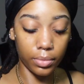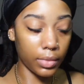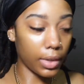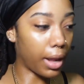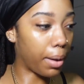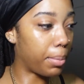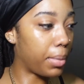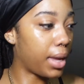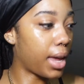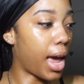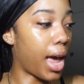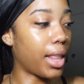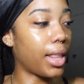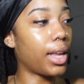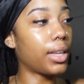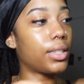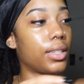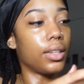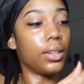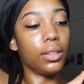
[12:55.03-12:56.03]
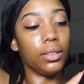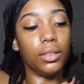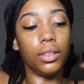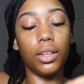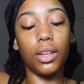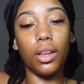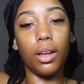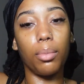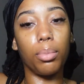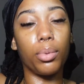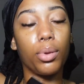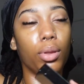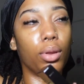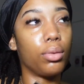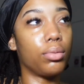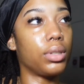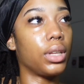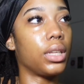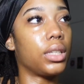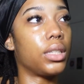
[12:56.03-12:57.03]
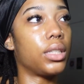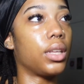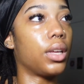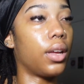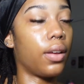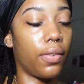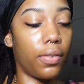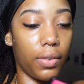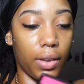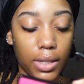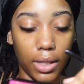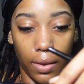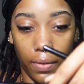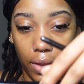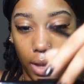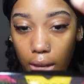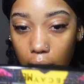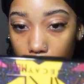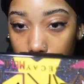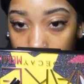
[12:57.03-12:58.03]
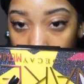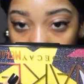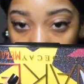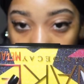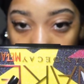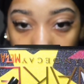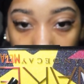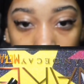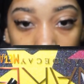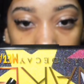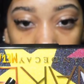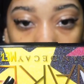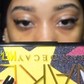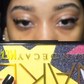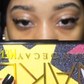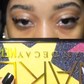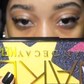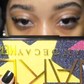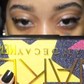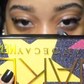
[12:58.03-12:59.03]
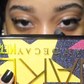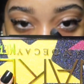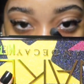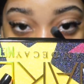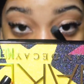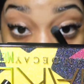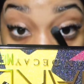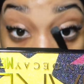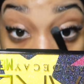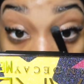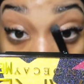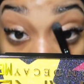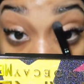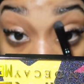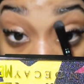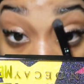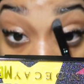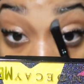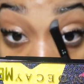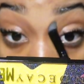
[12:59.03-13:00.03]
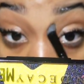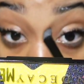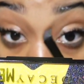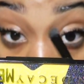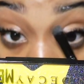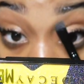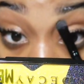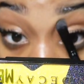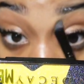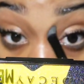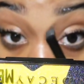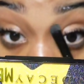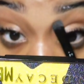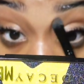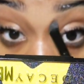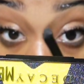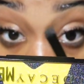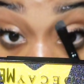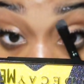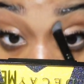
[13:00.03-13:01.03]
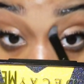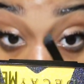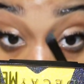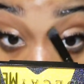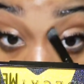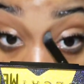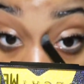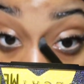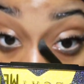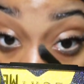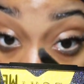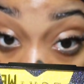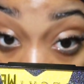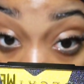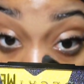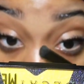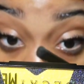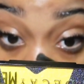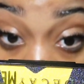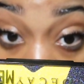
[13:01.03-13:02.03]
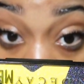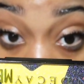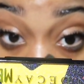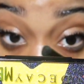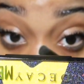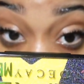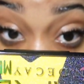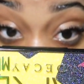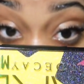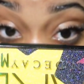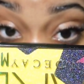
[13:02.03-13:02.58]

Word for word: And me, I like to look up close at stuff because I feel like I'm not close enough to the mirror. But I need to be in the mirror.